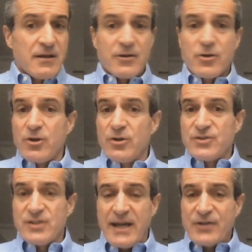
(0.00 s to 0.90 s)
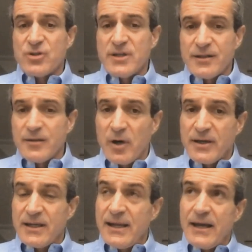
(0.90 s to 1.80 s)
that occurs naturally in the
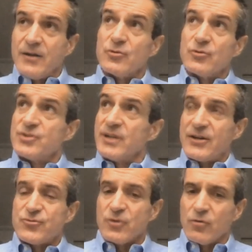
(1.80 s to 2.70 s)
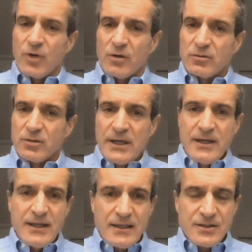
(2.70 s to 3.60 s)
body and whose natural role
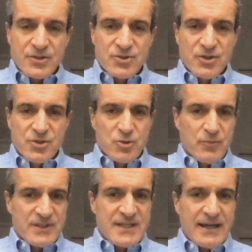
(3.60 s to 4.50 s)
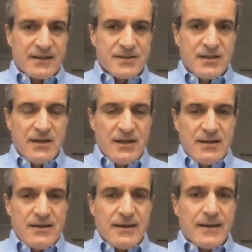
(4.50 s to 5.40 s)
is to protect
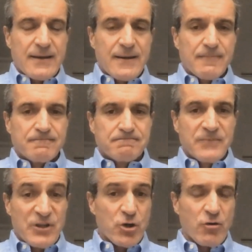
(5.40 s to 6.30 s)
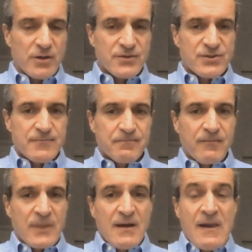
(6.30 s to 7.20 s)
neurons.
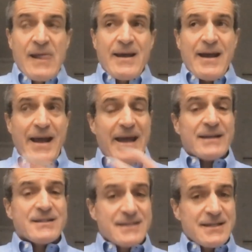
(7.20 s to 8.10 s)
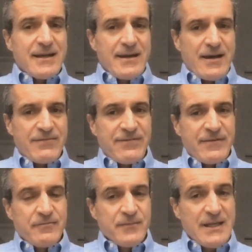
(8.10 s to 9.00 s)

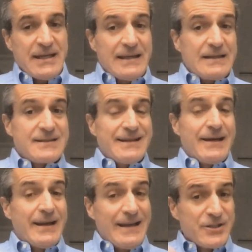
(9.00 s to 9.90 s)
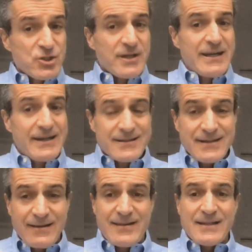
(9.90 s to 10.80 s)
xCDNF is an engineered
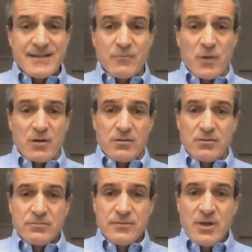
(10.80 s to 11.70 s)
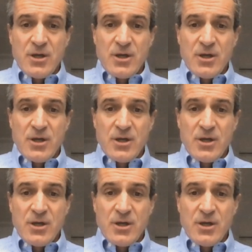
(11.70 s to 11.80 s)
synthetic model